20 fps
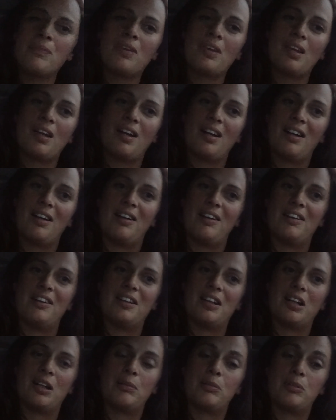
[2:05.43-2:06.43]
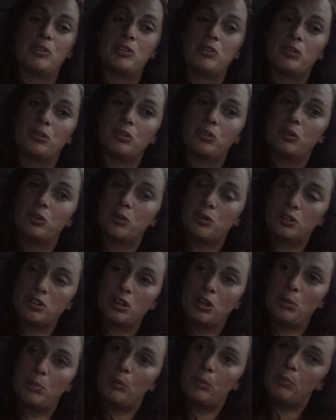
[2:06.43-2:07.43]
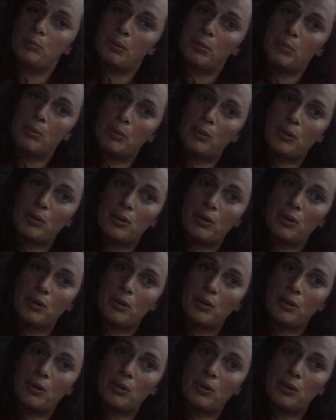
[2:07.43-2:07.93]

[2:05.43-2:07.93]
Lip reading: And I'm just going to cozy up with my book.